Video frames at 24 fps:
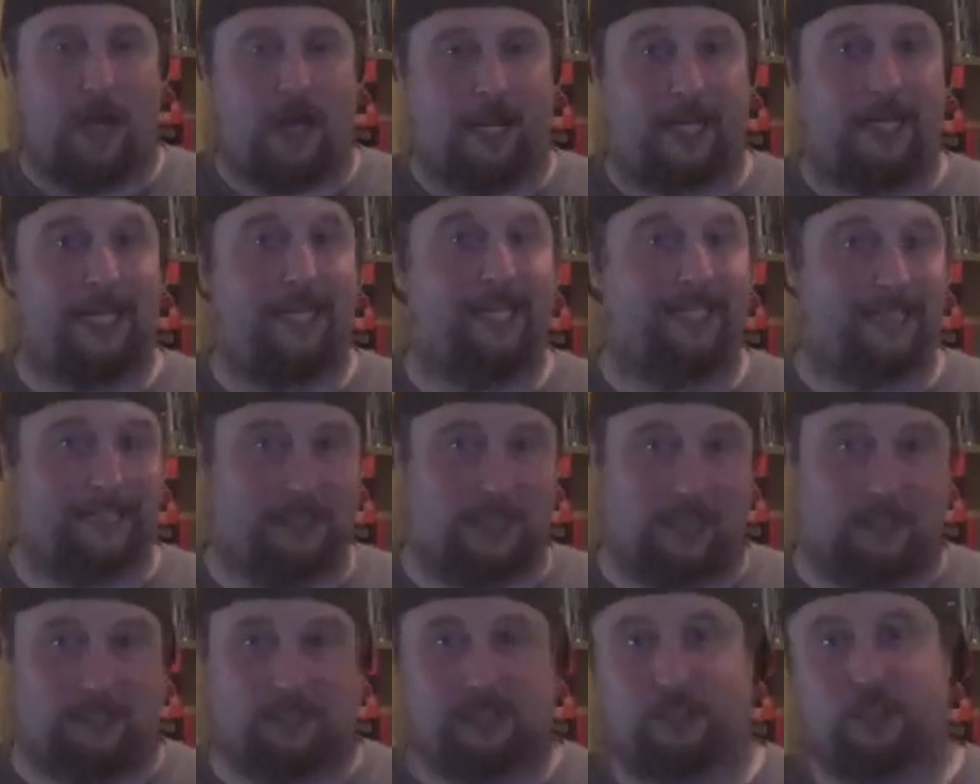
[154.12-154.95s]
He
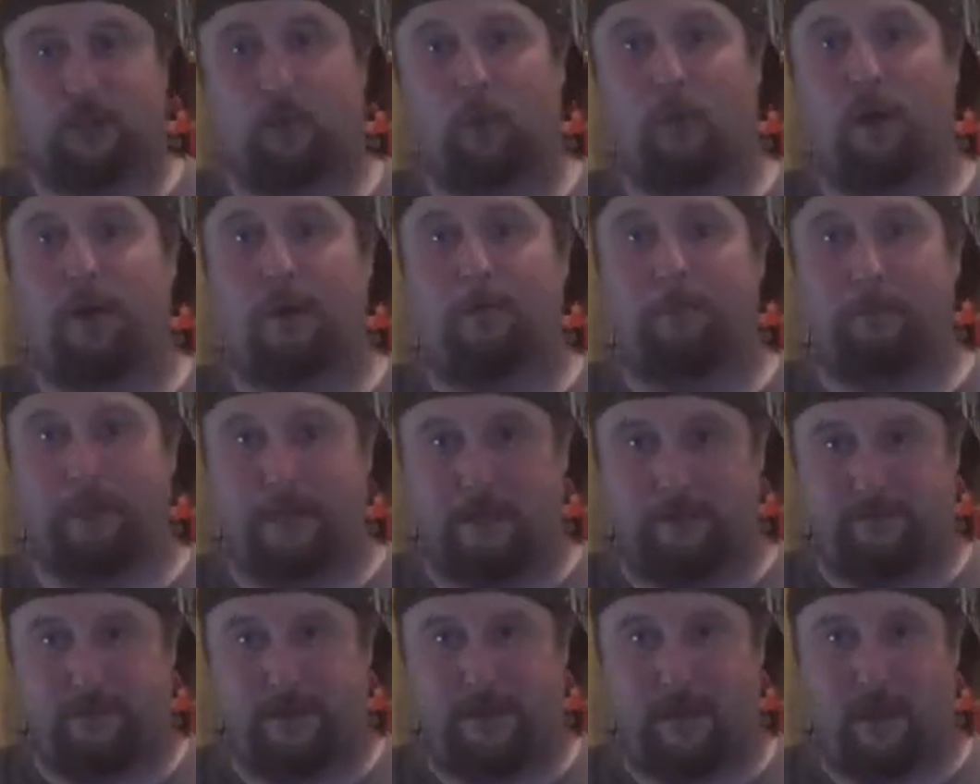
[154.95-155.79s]
discusses quite a bit
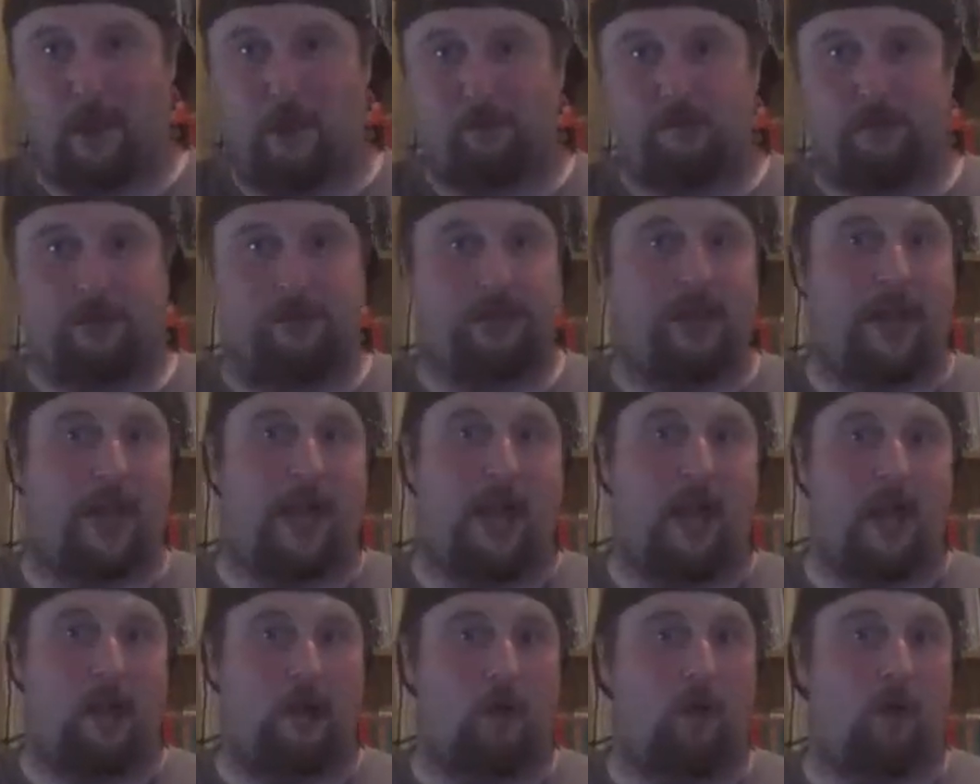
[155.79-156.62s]
of it over
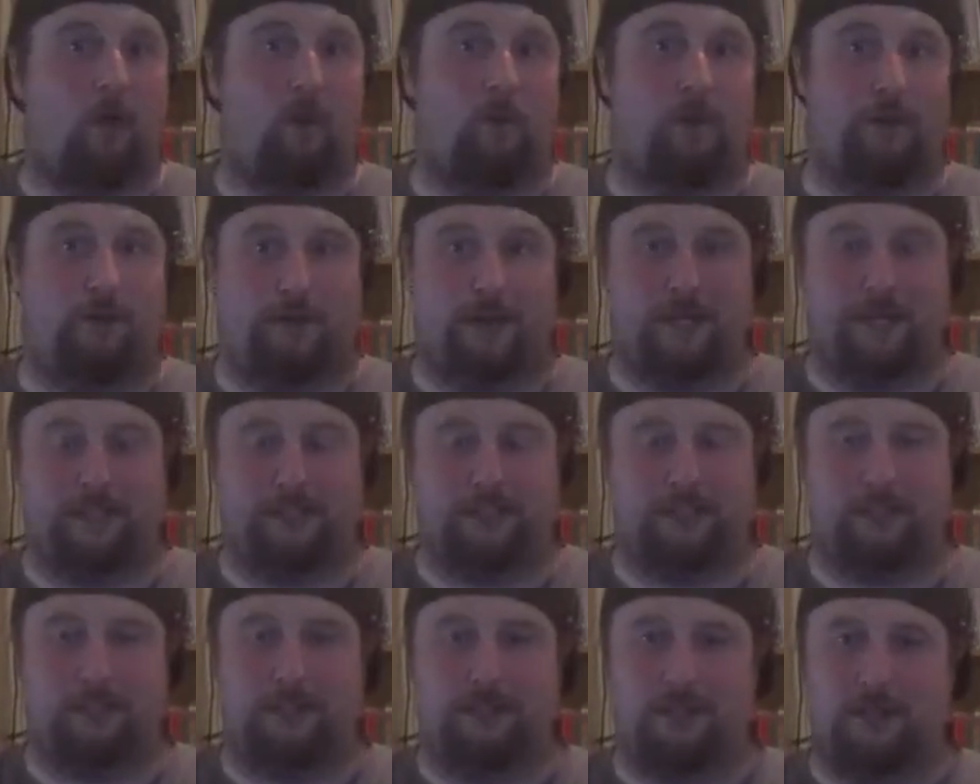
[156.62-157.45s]
there, along with
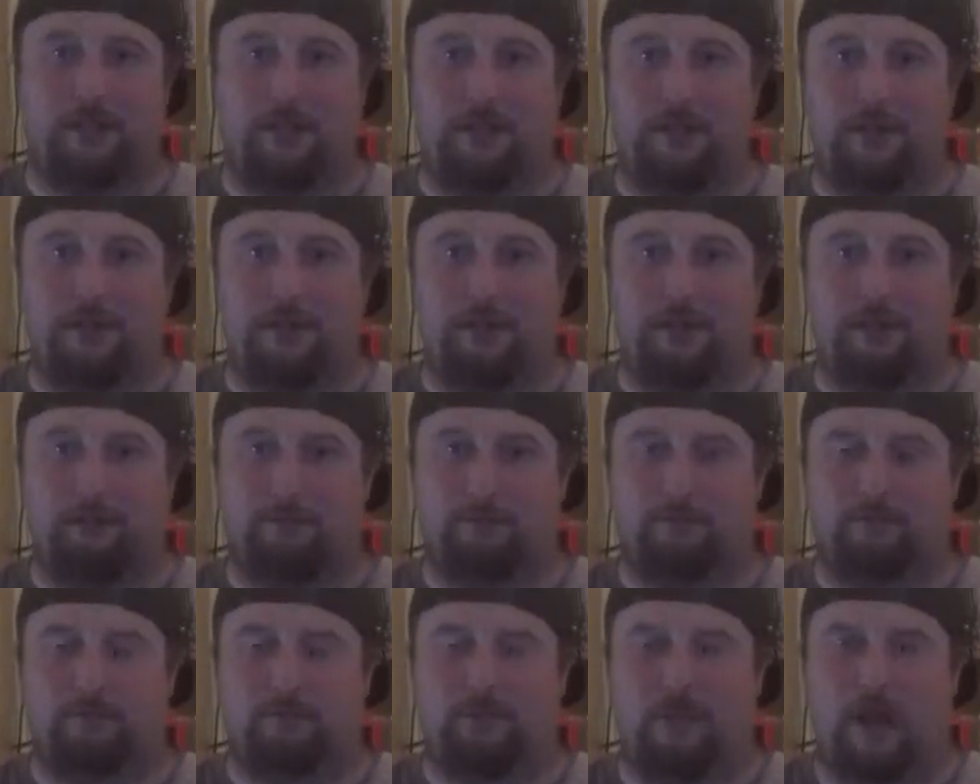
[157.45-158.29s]
his,
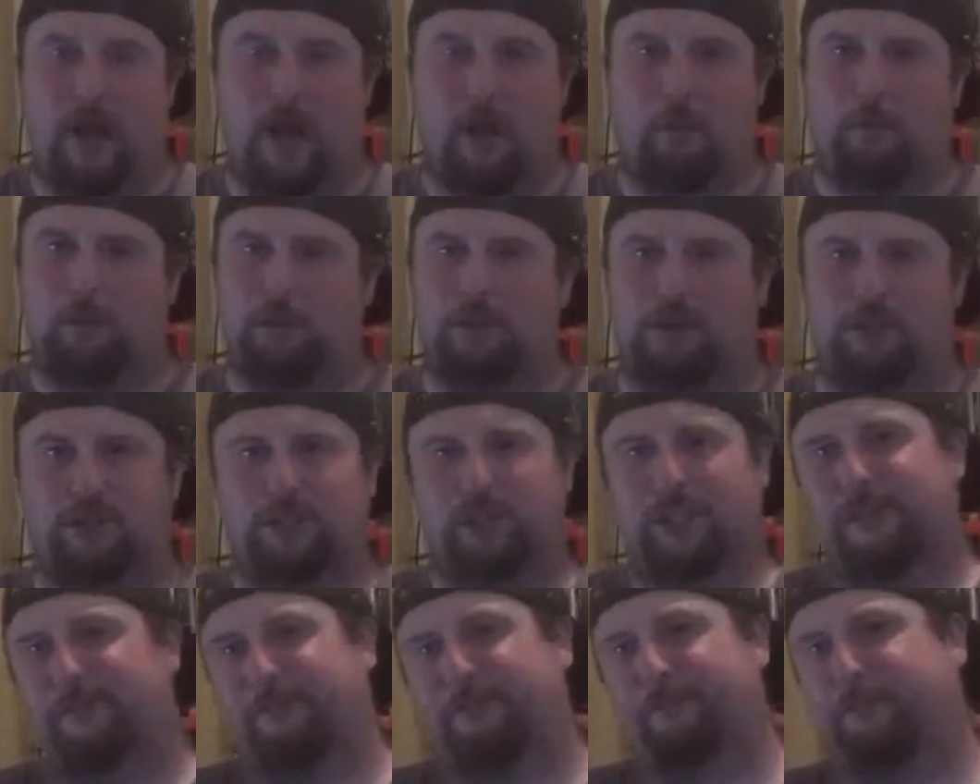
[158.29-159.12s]
I wouldn't
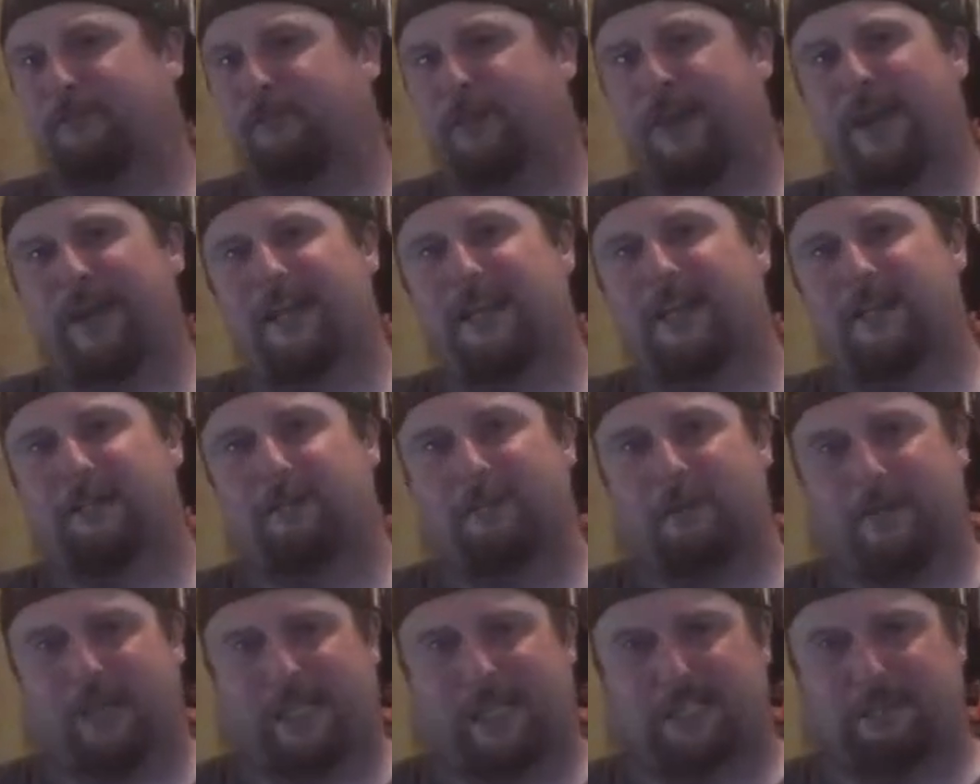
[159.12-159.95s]
say friend,
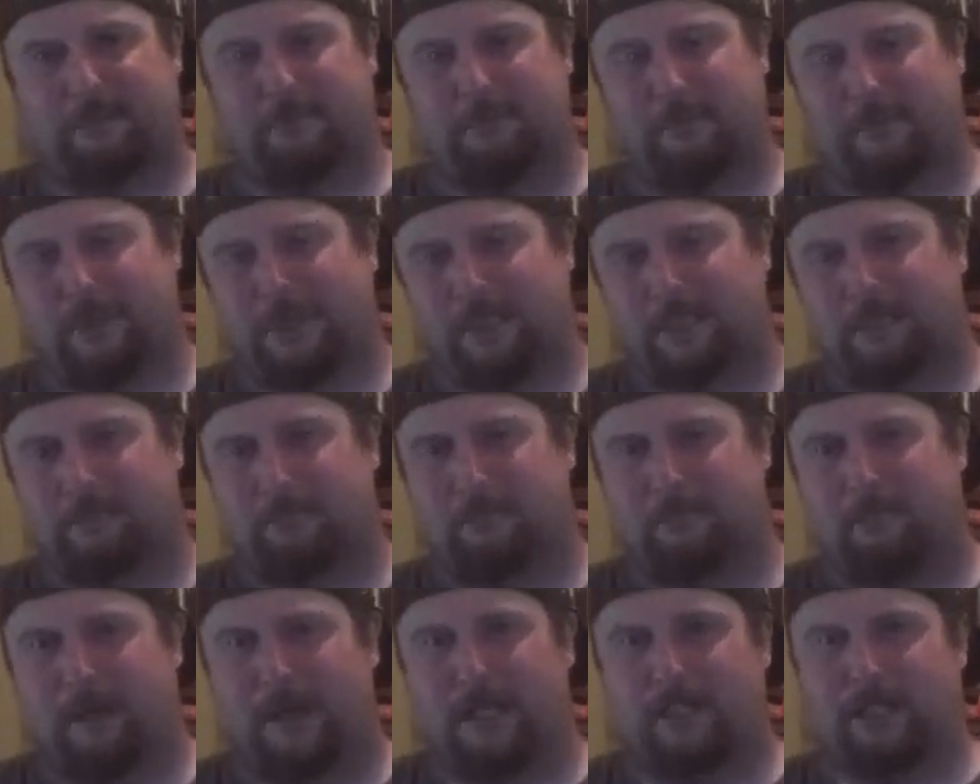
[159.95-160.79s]
but his
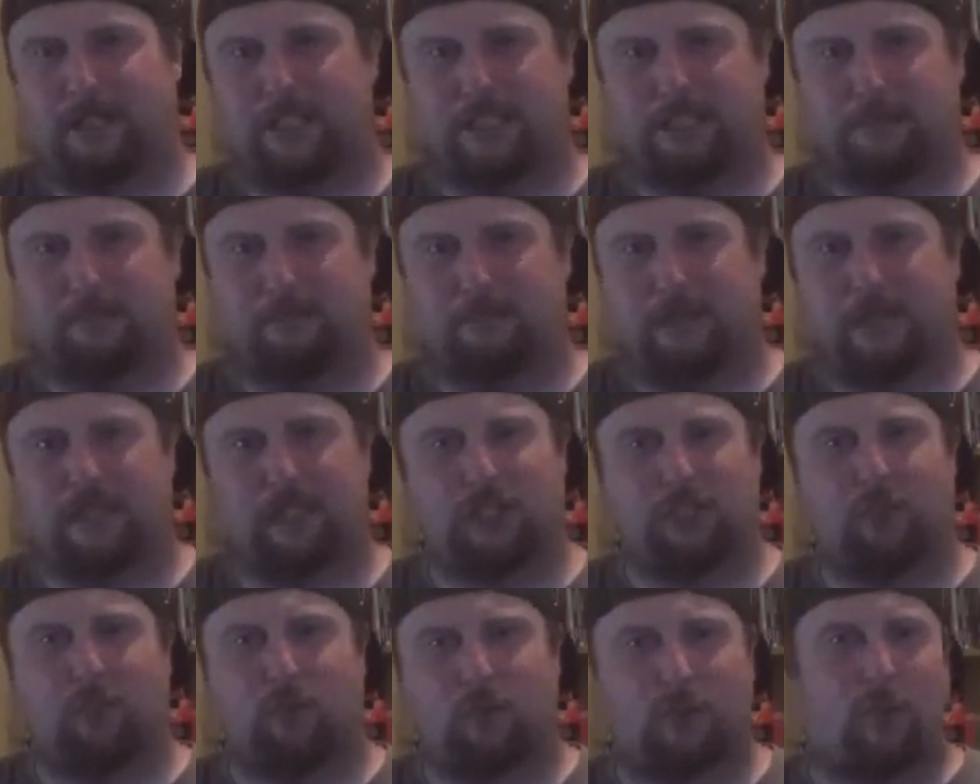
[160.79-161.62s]

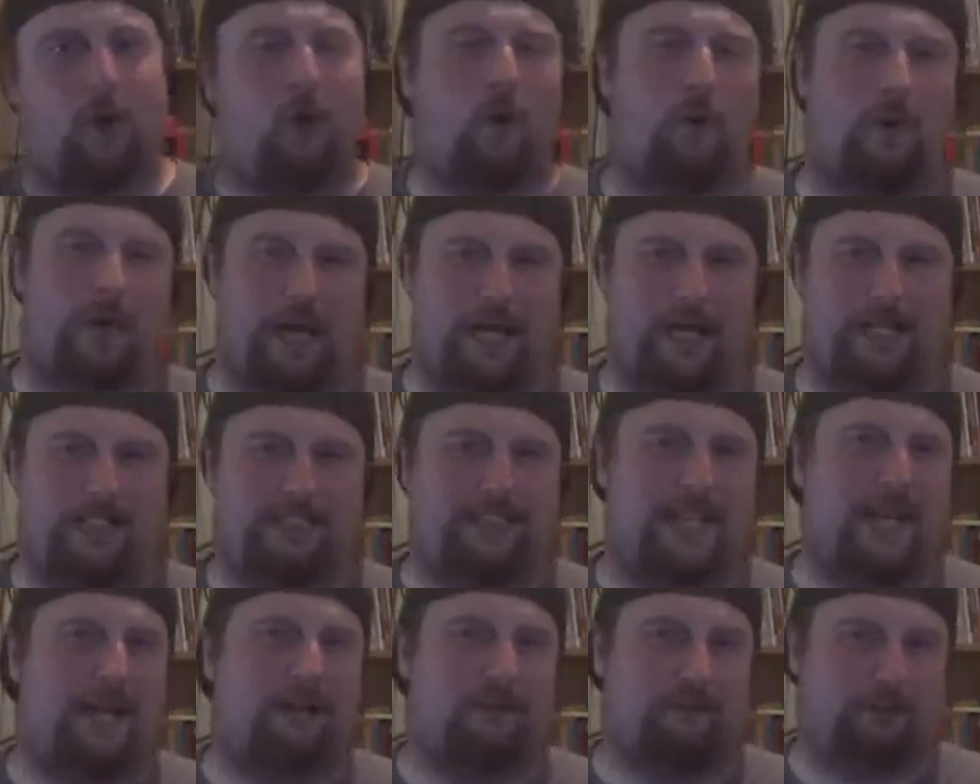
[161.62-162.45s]
magical colleague,
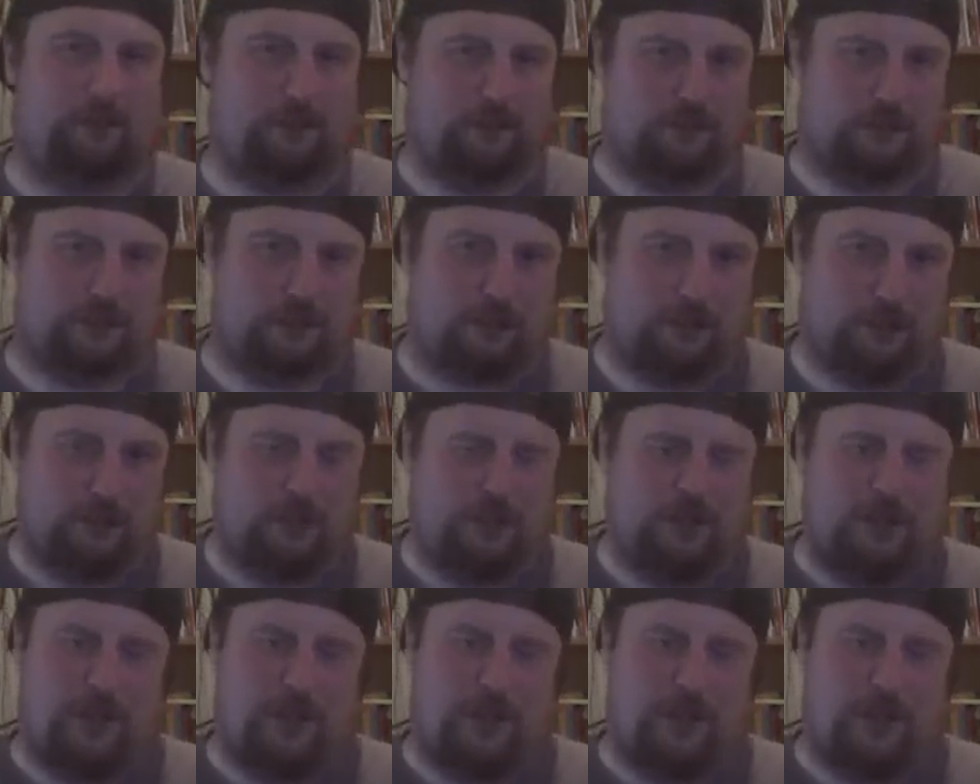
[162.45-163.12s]
Terrence.